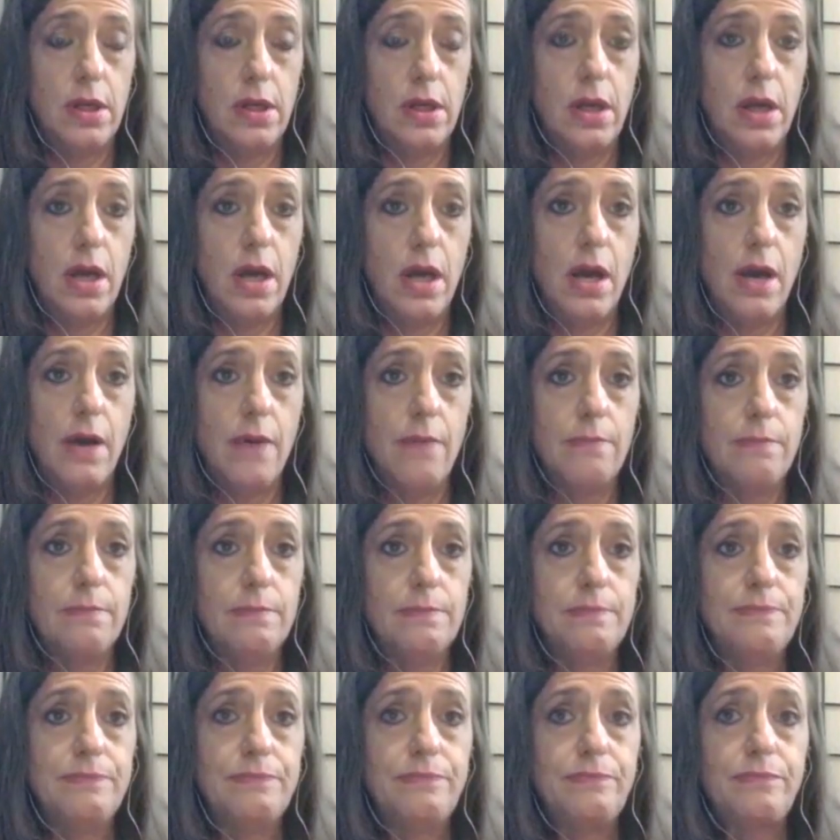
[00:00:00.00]

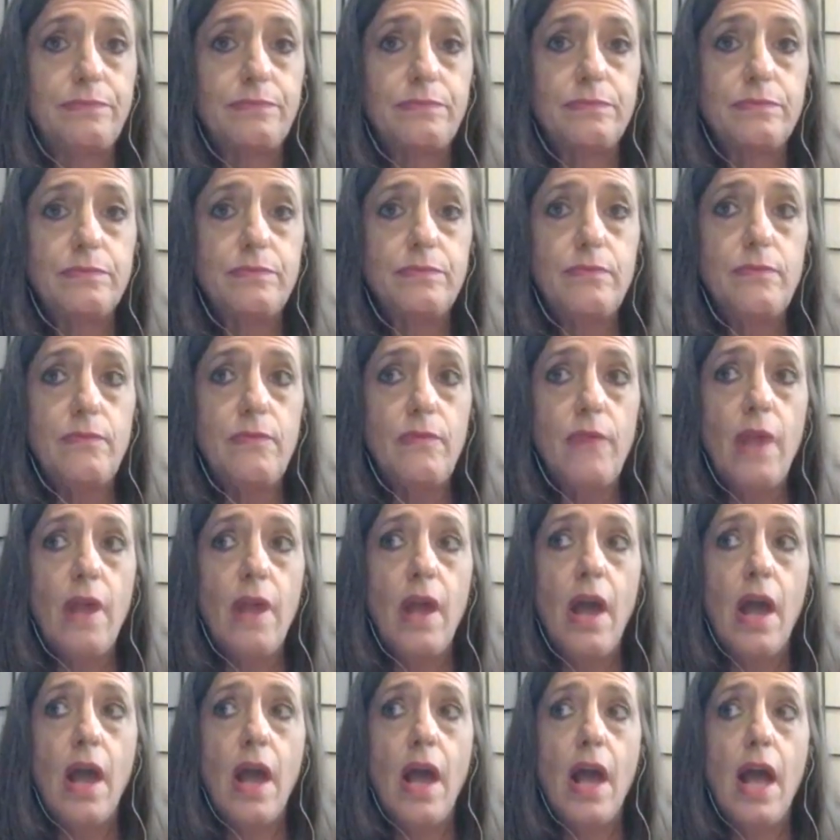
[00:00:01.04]
Um,
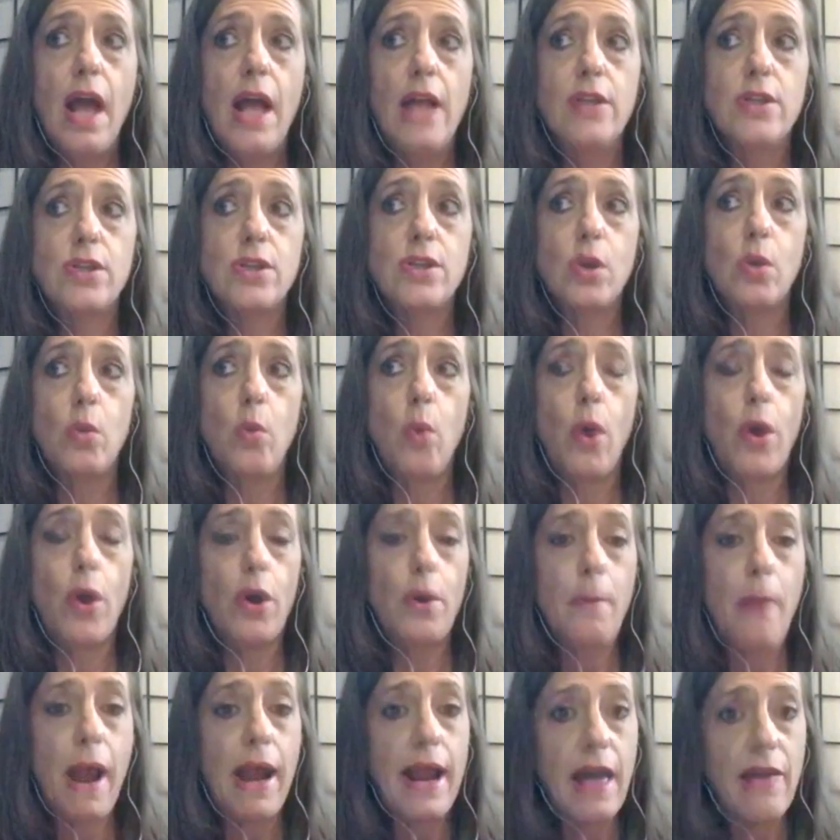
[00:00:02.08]
and so what
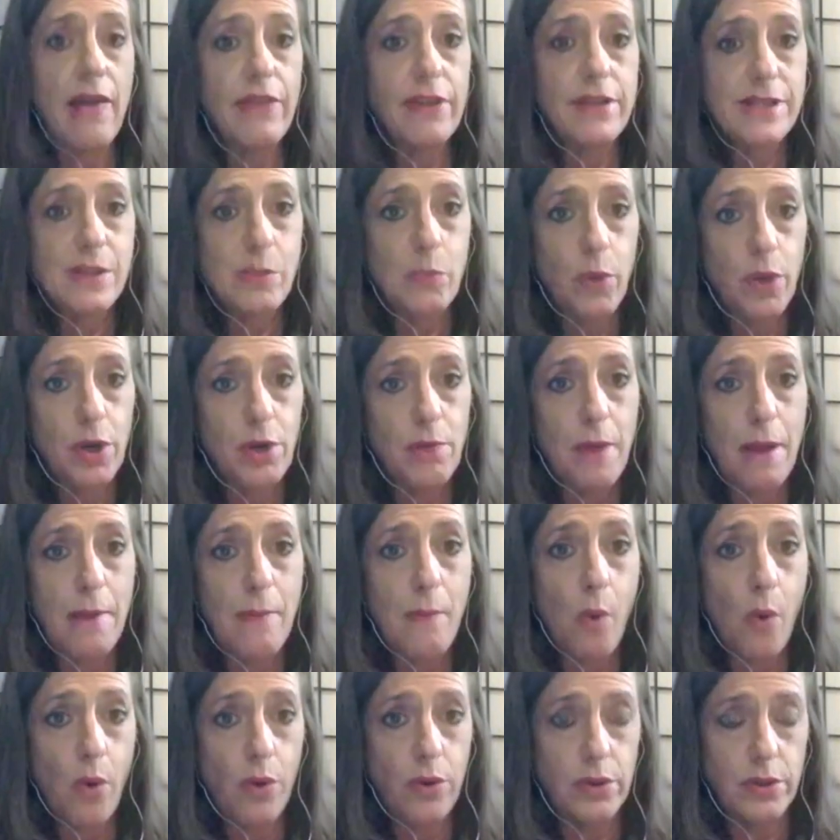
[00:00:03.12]
are my ethics and what are my
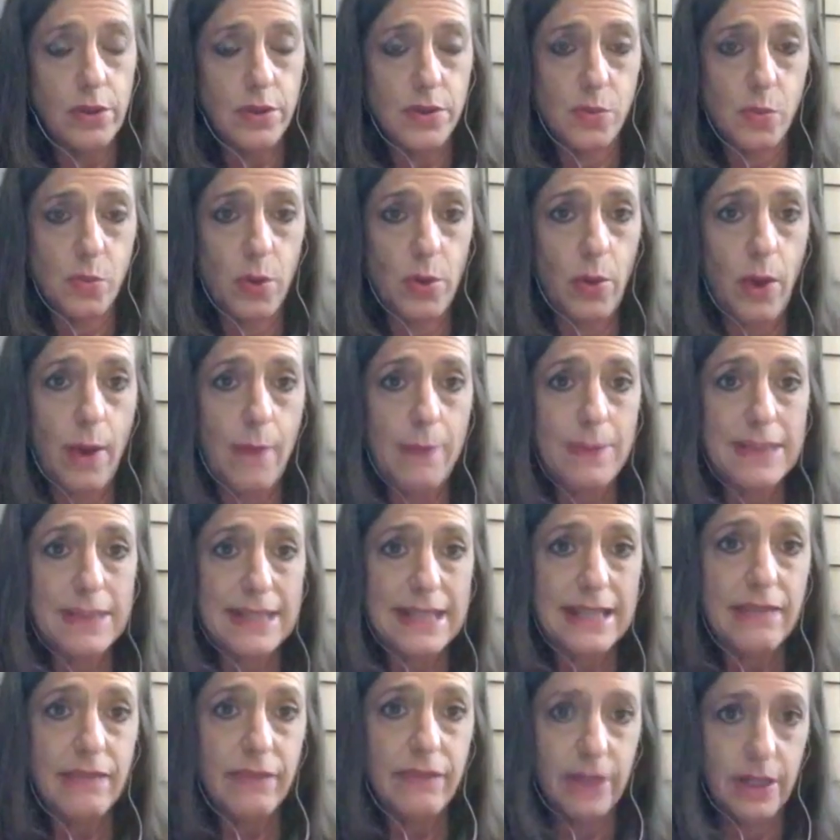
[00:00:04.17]
morals? What do I
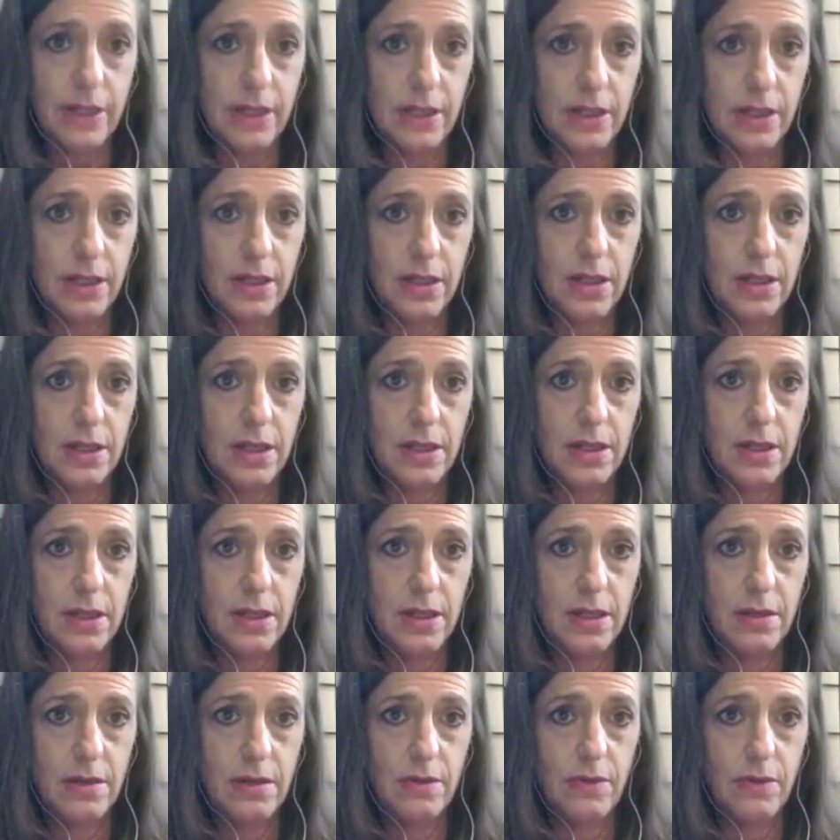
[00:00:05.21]
believe in,
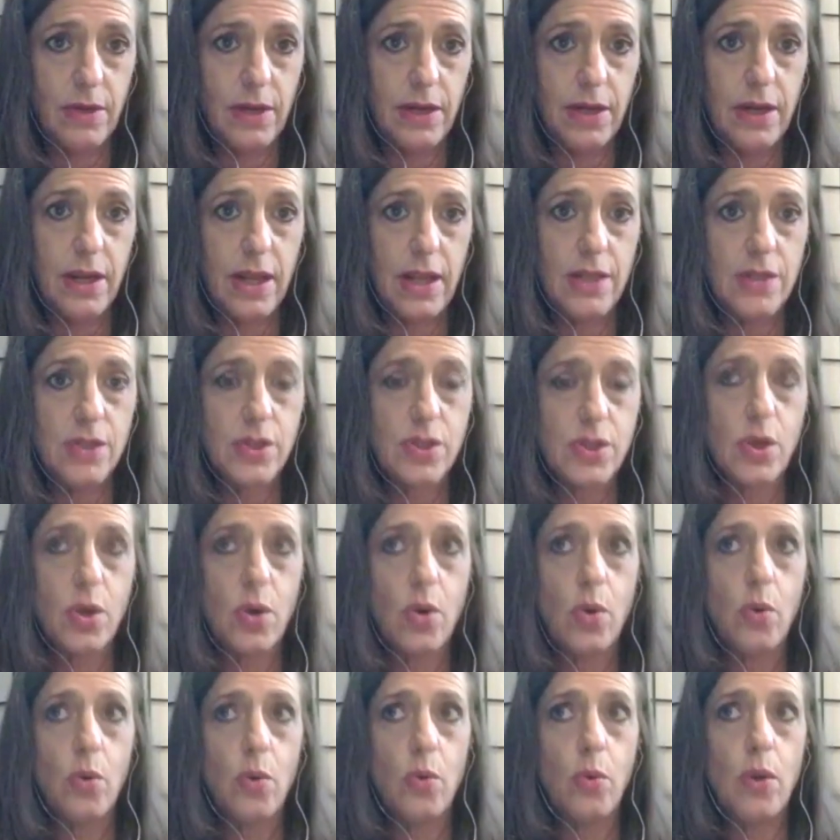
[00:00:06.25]
right? And
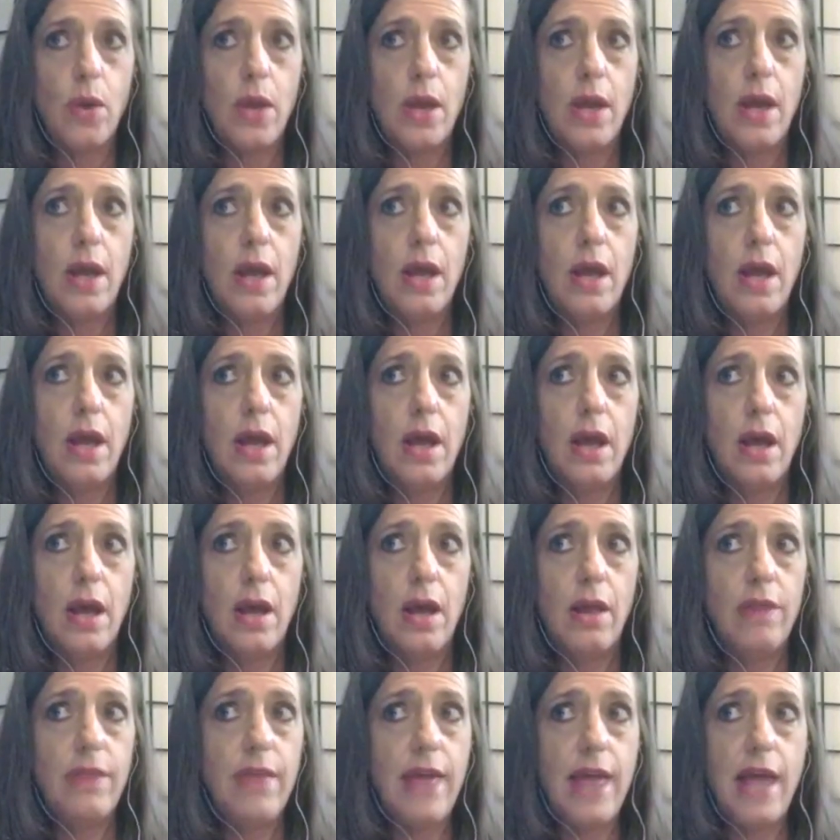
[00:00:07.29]
so
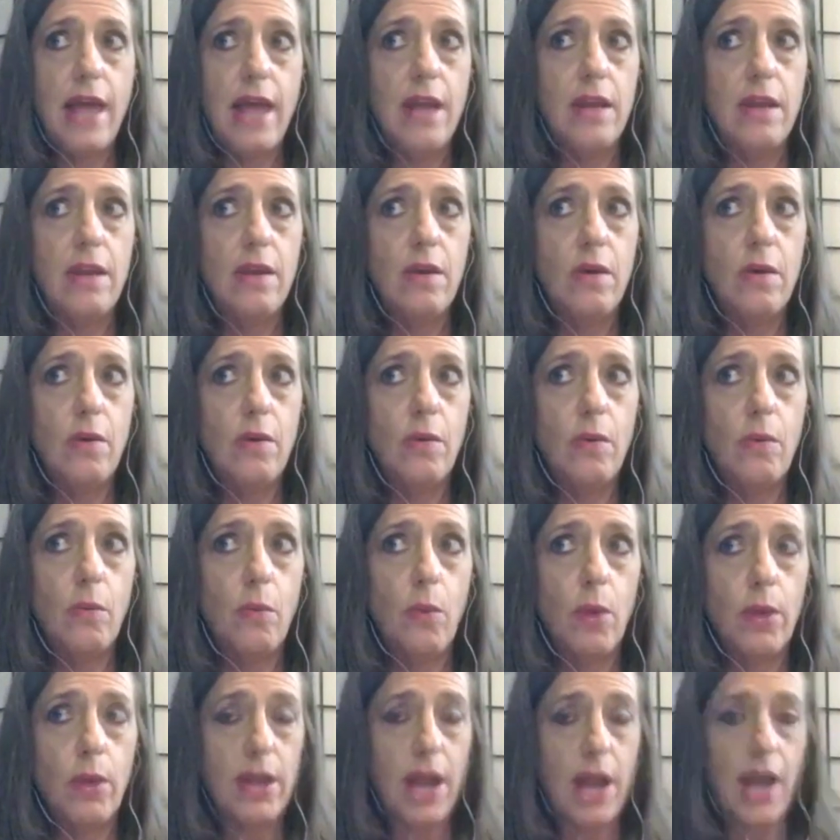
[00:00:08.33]
then...
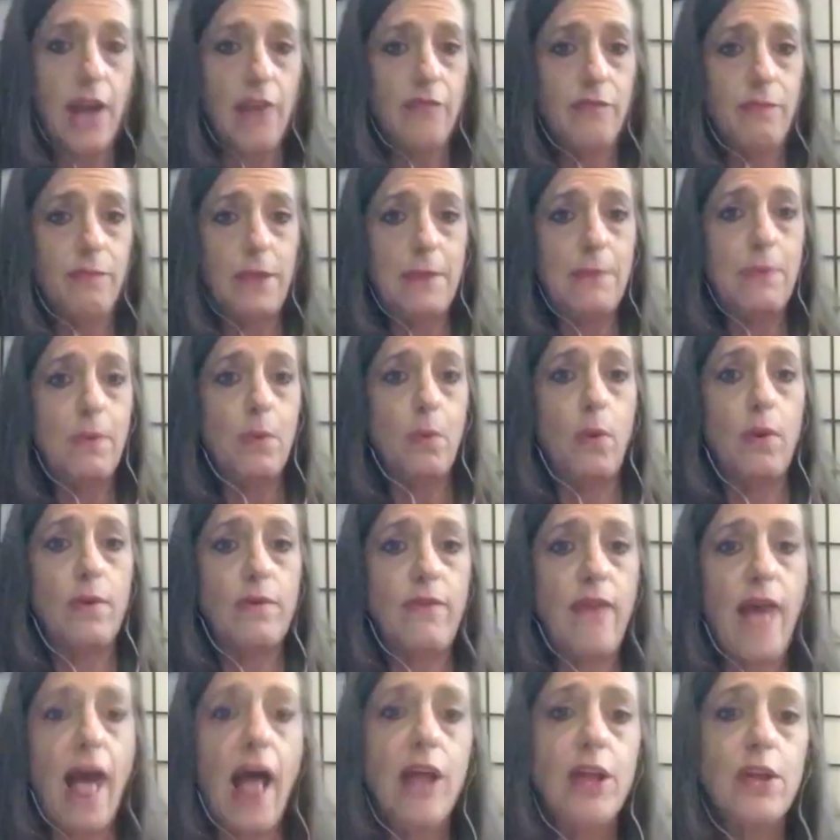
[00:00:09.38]
what kind of people, what
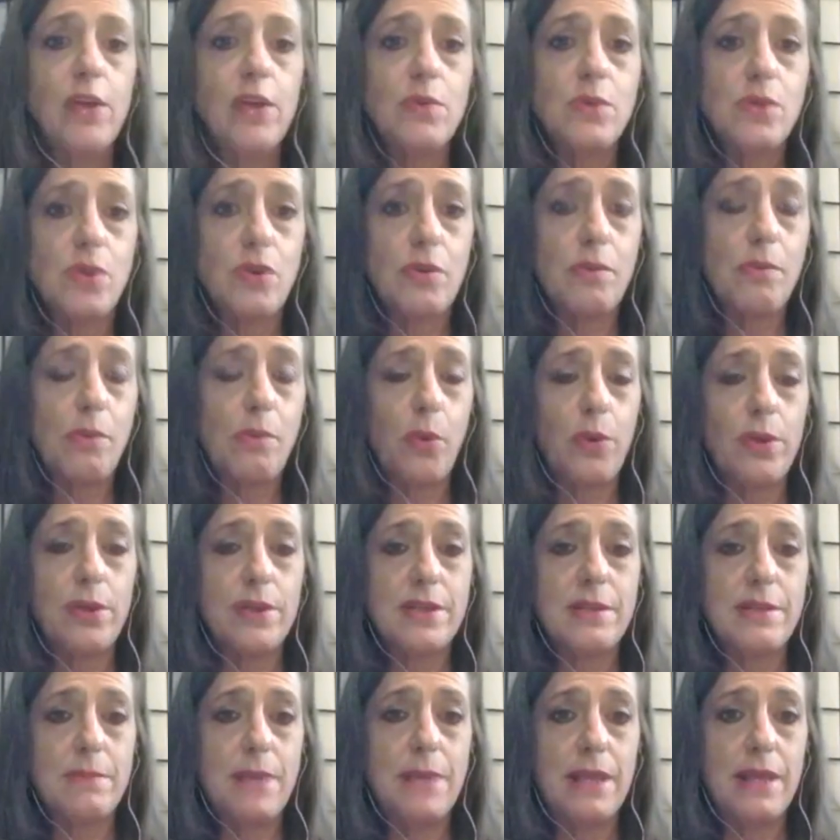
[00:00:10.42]
values are important
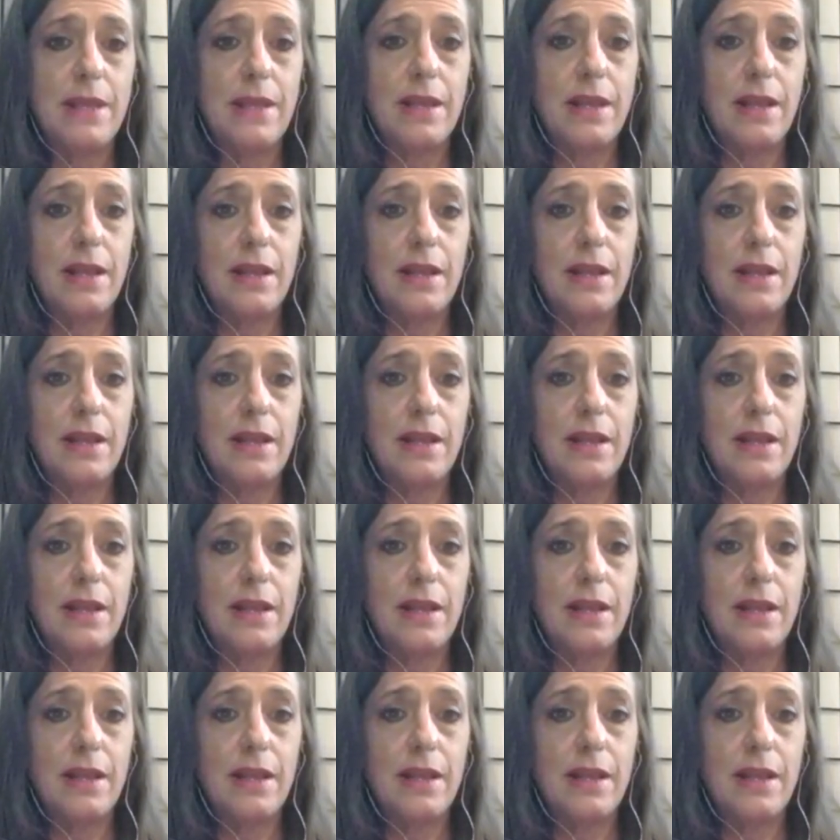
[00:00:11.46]
to me that,